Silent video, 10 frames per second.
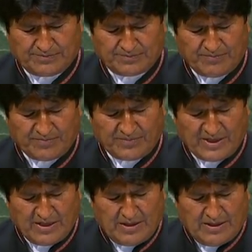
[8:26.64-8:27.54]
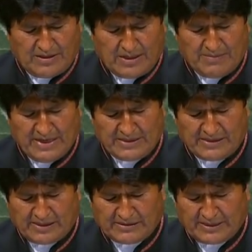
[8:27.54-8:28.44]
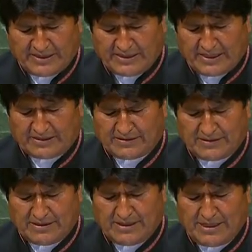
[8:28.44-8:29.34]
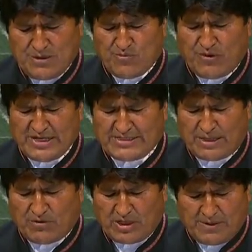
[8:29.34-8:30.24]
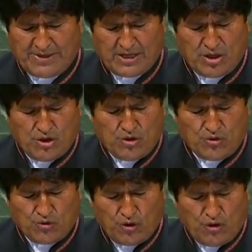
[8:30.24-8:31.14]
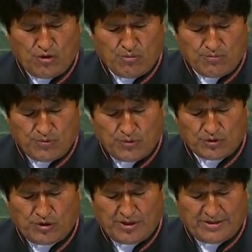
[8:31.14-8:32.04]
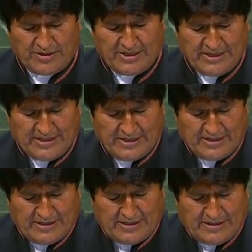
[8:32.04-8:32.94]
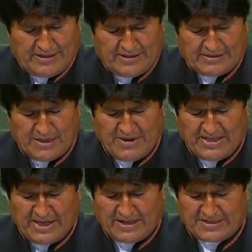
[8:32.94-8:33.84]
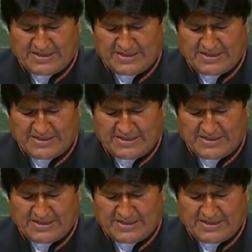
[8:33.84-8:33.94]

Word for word: encouraged an asymmetrical, warlike and expansionist approach in the region.